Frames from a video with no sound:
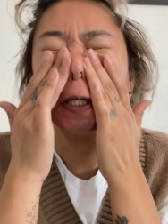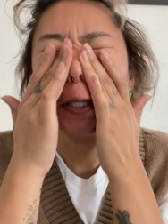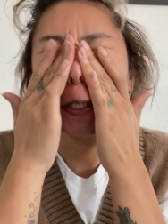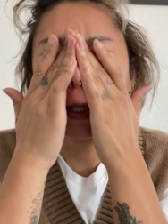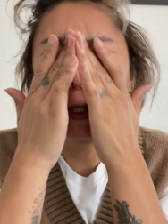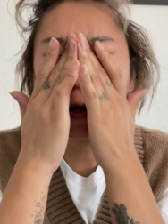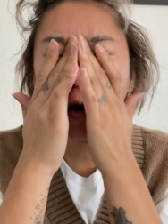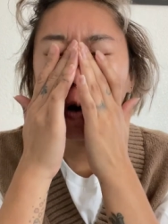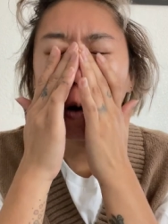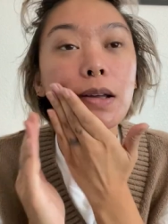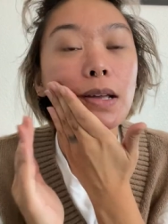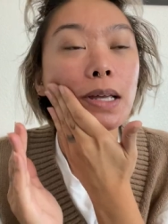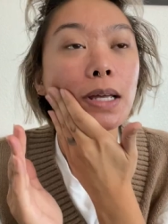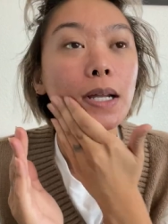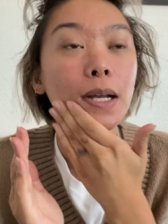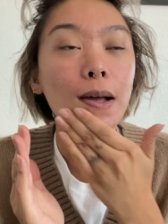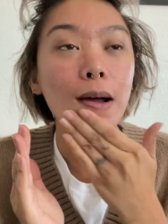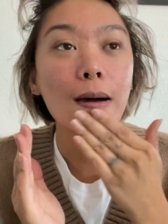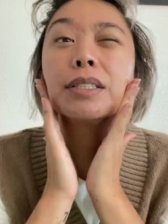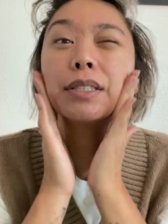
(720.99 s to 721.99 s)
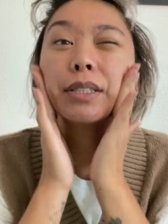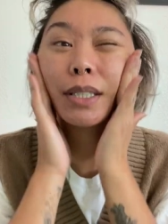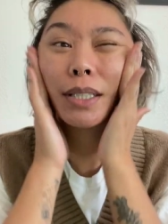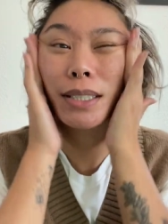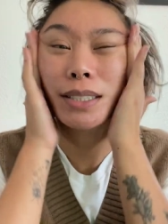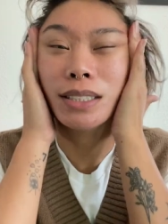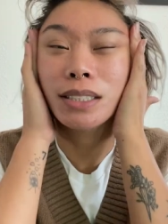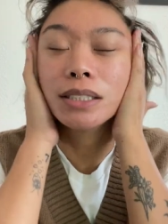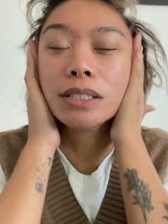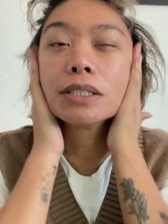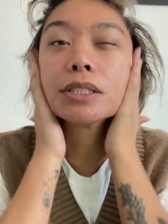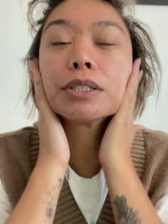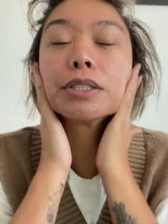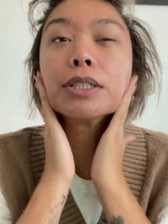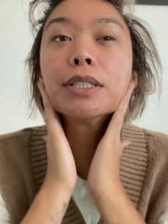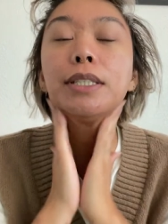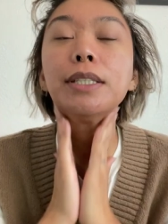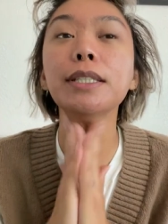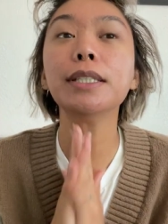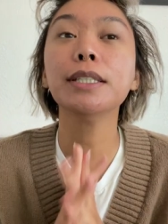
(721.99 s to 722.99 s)
you know? You know,
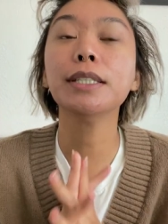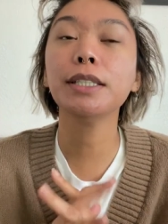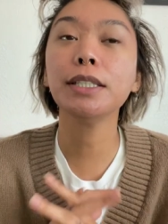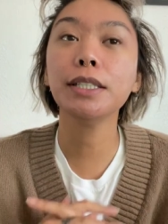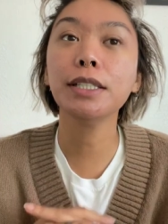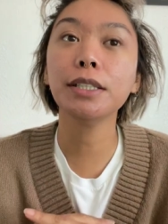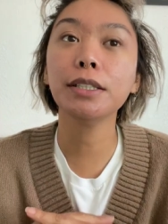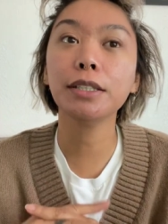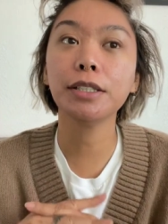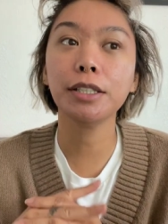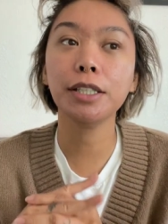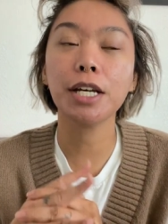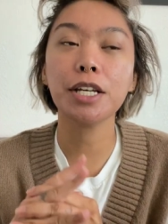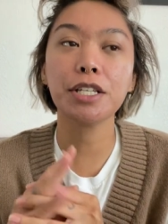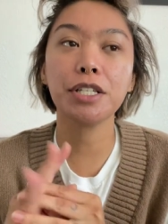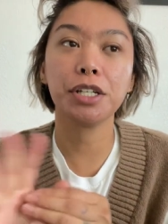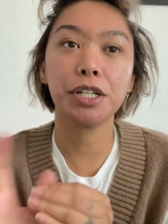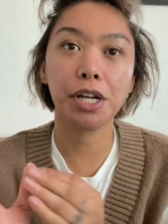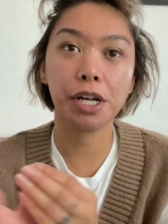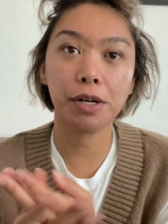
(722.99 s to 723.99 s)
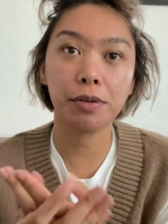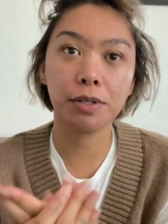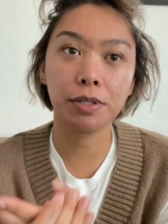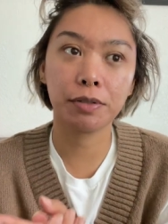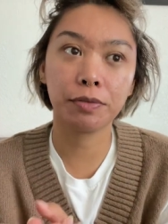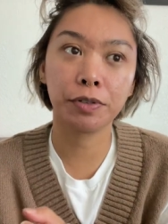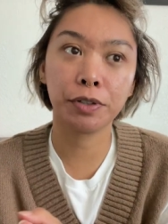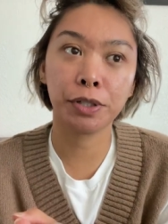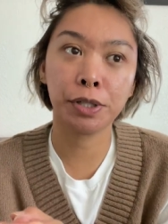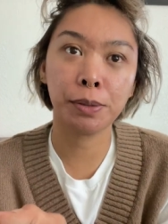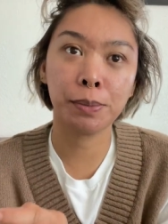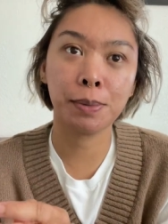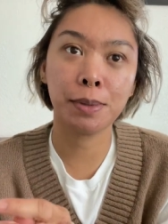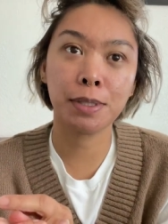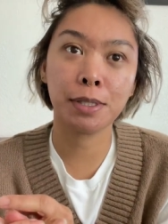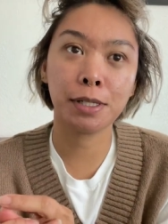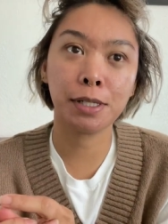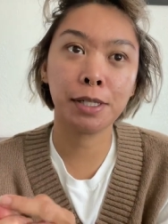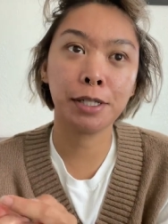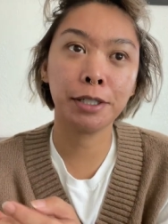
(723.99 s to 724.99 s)
sunscreen. Yesterday was really
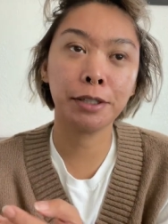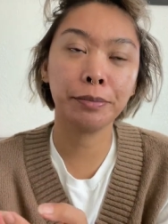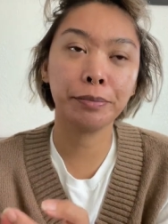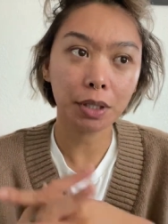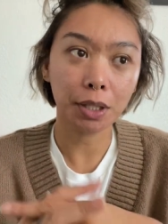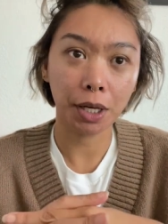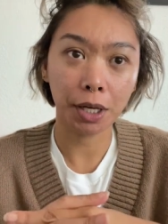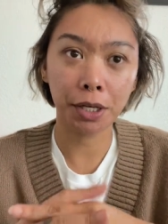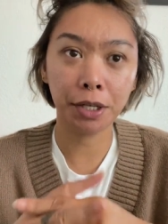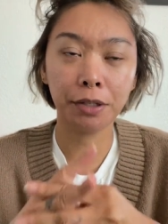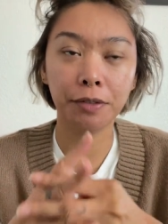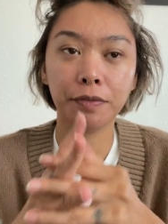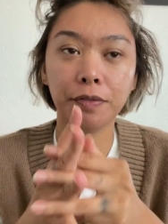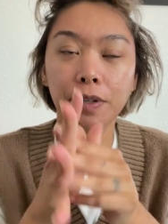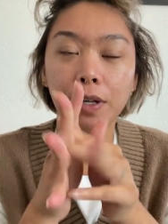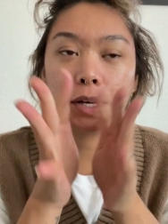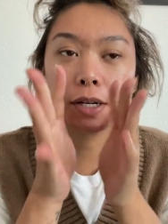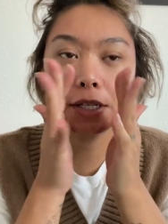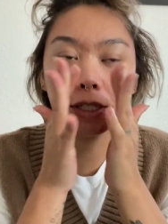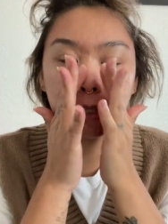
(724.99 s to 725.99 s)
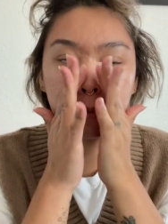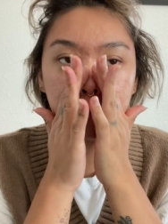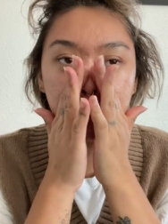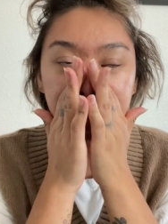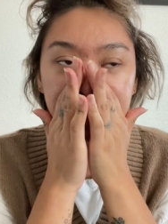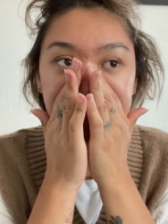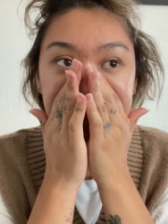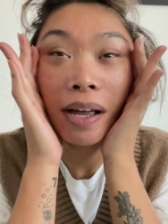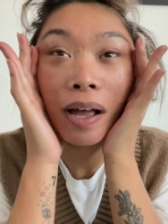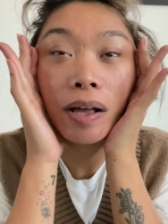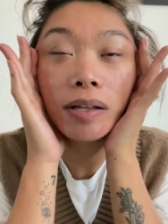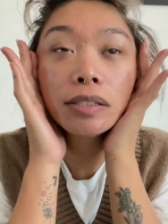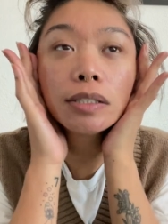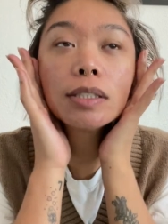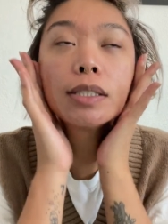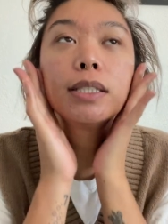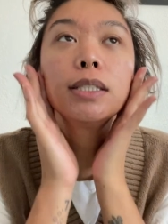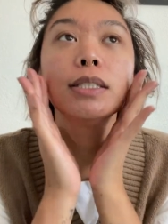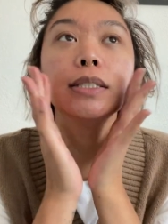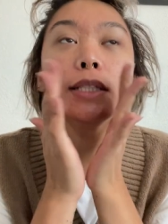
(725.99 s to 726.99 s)
busy. I didn't vlog as much. I also
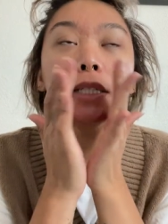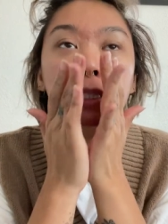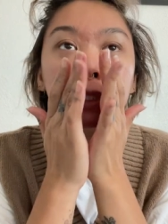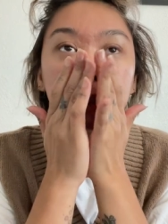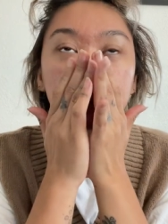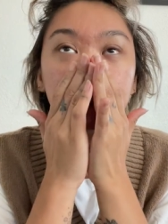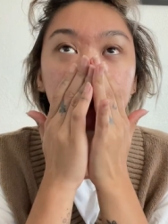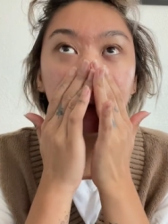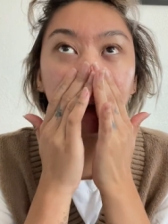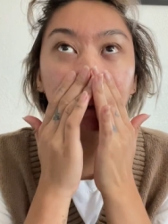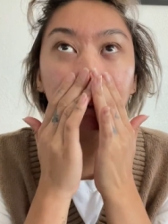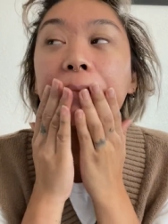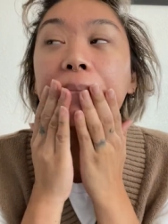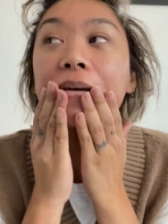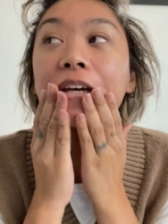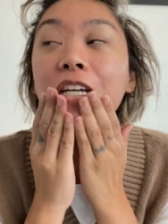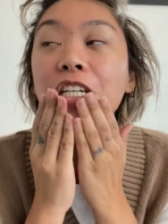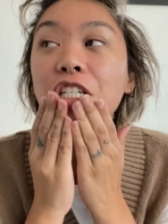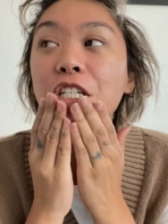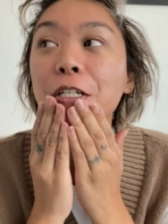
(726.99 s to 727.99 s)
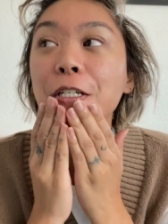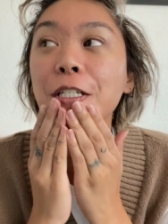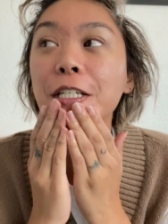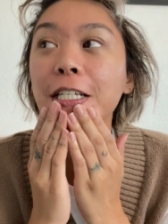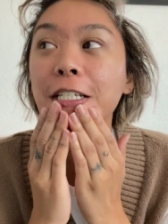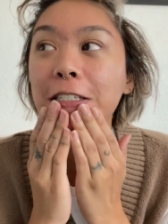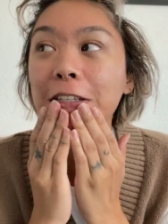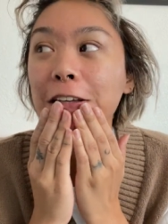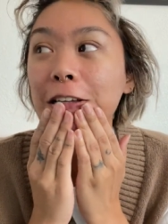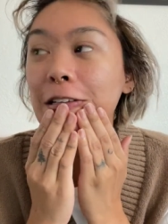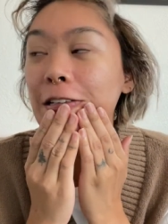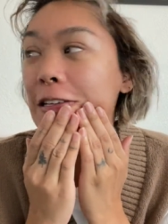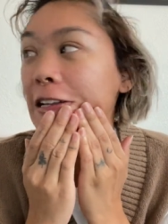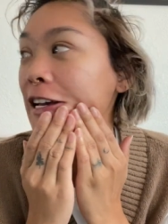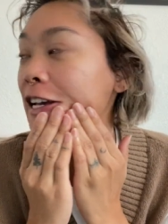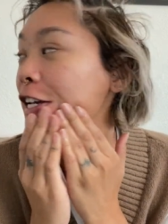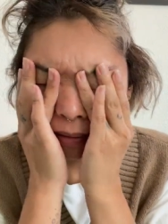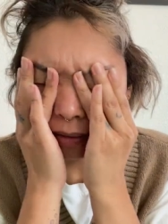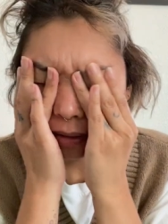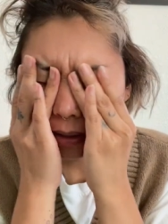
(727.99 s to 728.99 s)
didn't take as many pictures as I'd like.